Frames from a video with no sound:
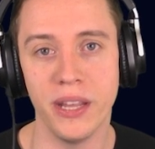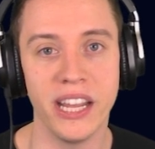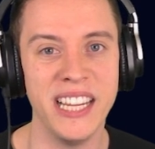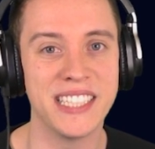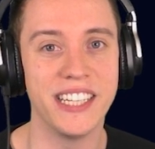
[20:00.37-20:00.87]

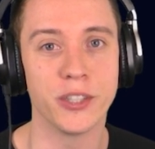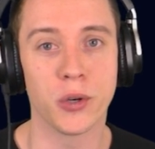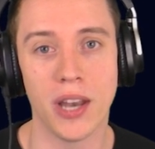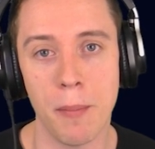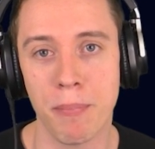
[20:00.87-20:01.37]
being easier to
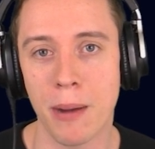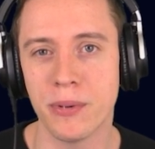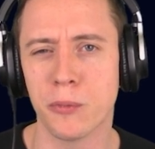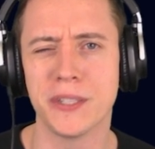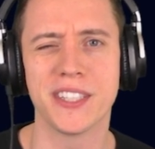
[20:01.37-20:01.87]
clump up.
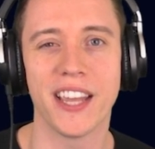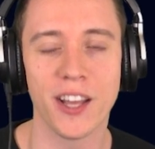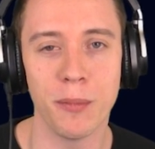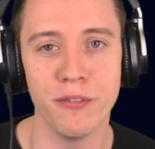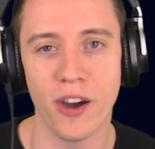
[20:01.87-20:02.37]
They're, once again,
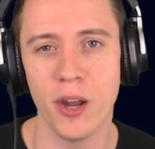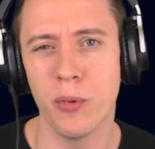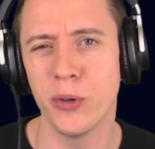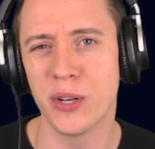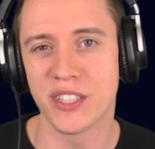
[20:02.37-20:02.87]
going to be
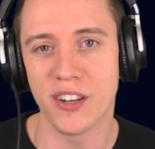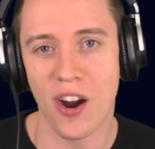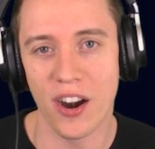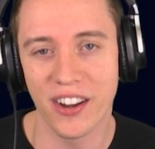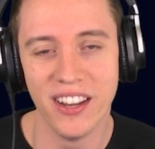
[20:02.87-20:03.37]
viable. Units that
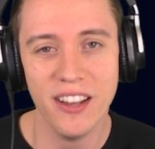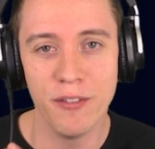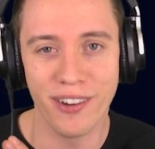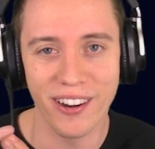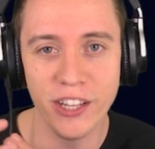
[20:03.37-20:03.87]
aren't
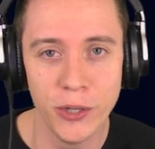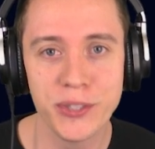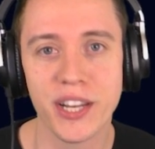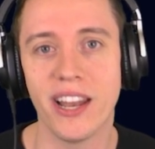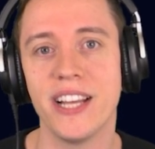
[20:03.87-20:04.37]
very
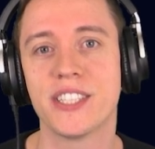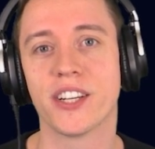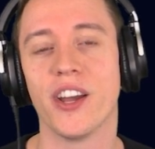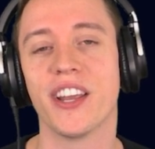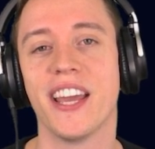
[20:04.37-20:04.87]
utilized
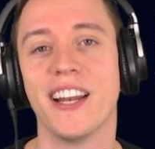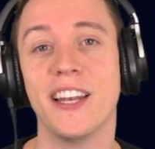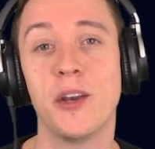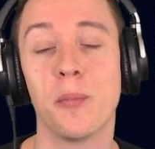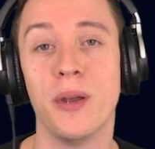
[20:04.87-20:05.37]
are going to get a
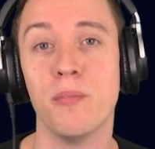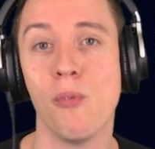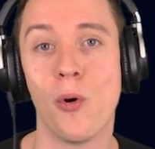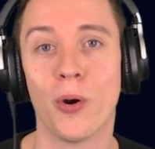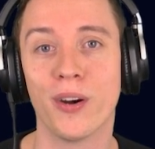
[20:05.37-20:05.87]
little bit
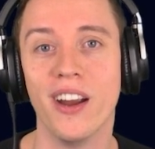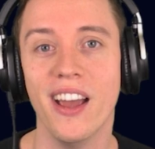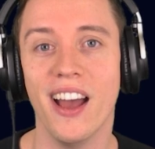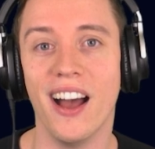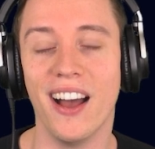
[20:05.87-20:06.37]
more,
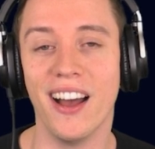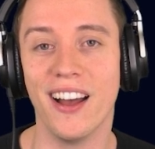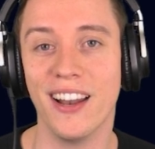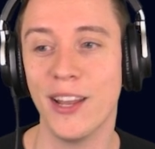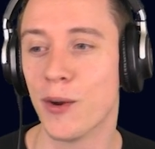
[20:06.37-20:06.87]

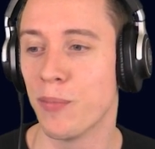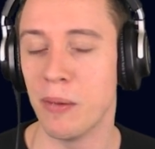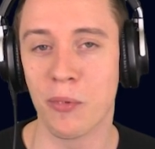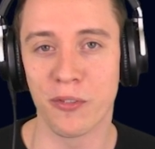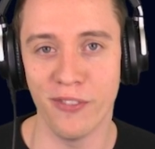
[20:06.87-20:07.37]
uh, a little
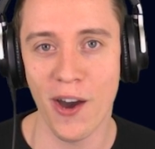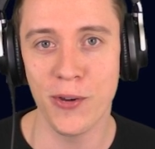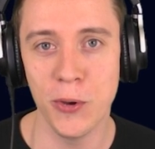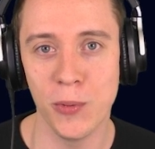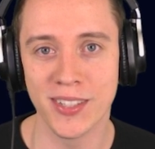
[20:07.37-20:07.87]
bit more
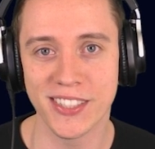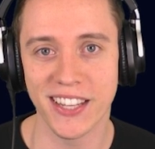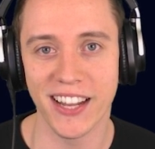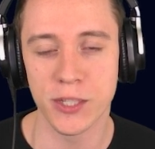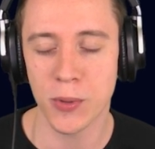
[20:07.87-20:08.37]
value, once
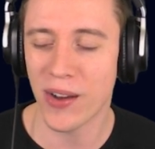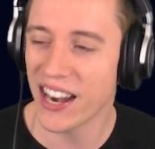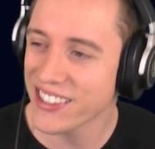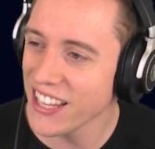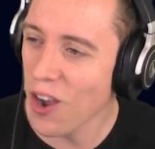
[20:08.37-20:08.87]
again, as well.
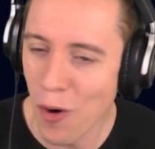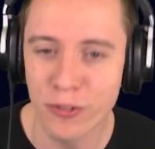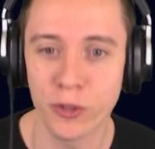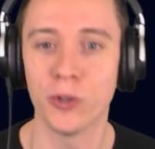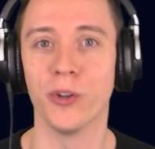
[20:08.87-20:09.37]
And I think,
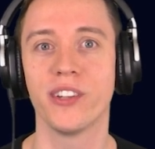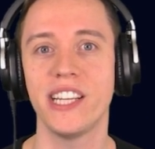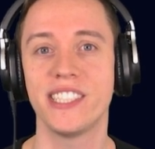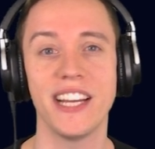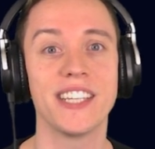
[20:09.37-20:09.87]
overall,
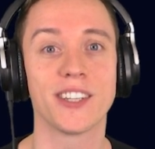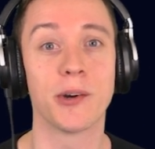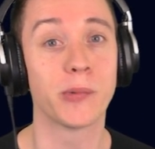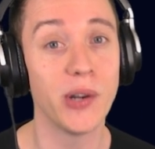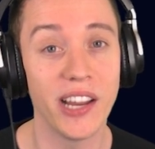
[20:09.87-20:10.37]
these changes
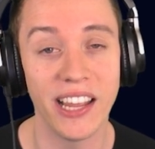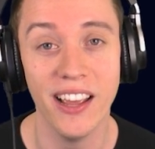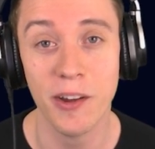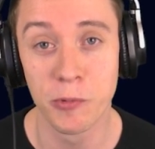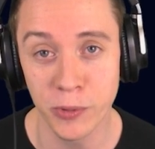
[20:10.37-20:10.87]
are really,
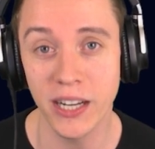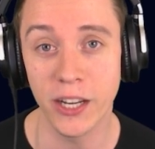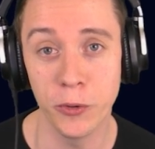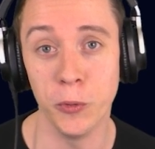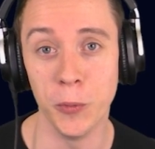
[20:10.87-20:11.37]

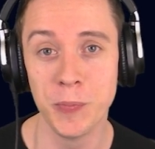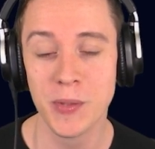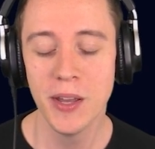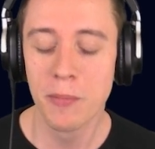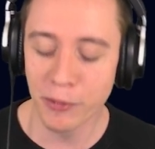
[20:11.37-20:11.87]
really cool.
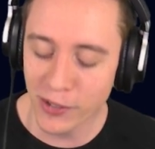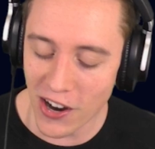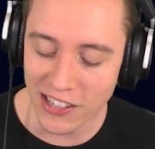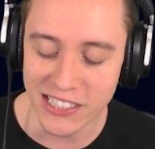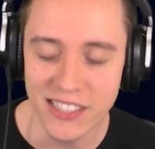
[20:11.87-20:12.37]
But
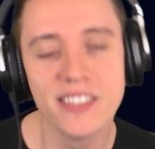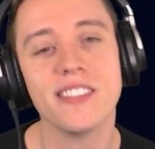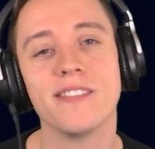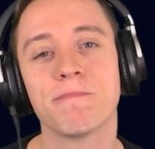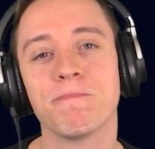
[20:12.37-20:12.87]
regardless...